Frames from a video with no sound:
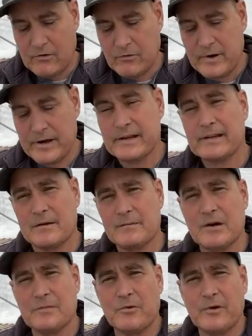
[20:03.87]
that we could come
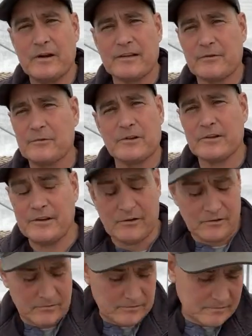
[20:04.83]
up with. I really
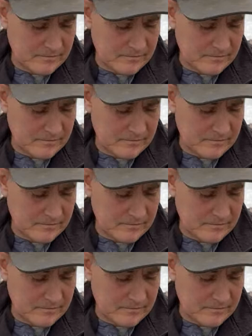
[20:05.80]
don't.